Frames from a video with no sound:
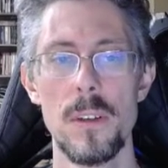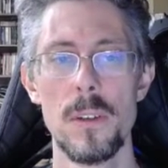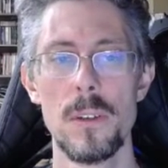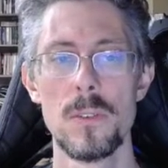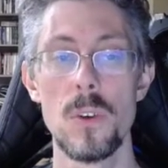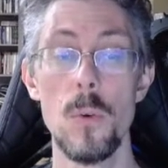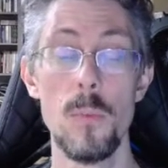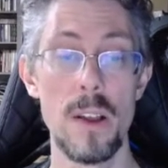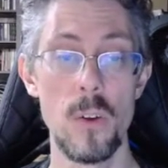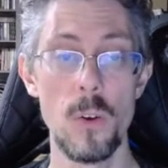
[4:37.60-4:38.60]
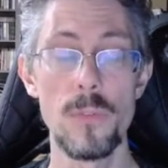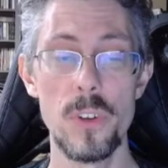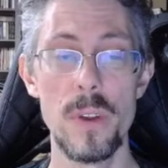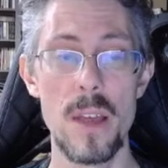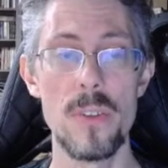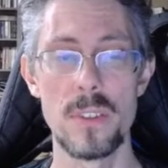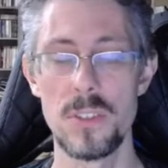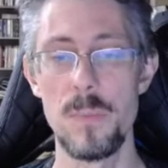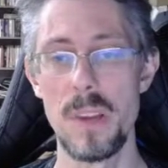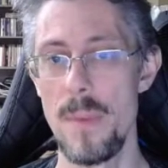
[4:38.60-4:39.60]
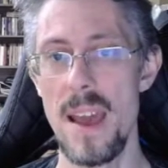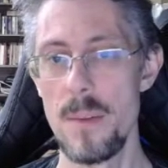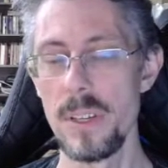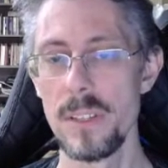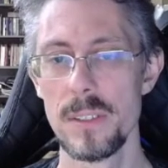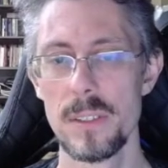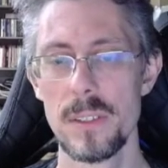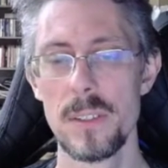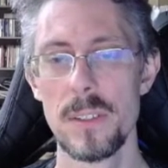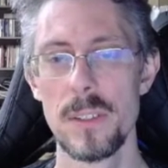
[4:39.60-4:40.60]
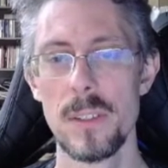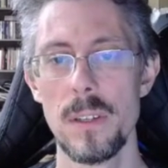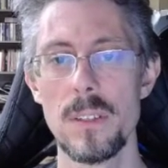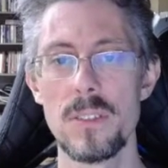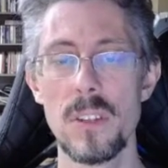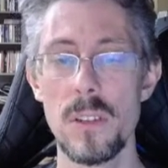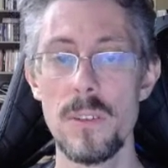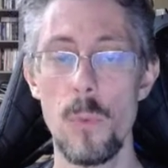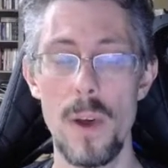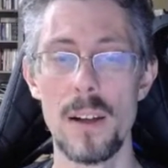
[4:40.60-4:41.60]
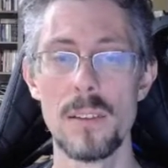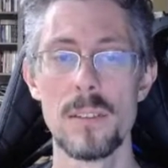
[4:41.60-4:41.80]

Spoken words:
So my goal for you in ethics is to become happy. It's to live well.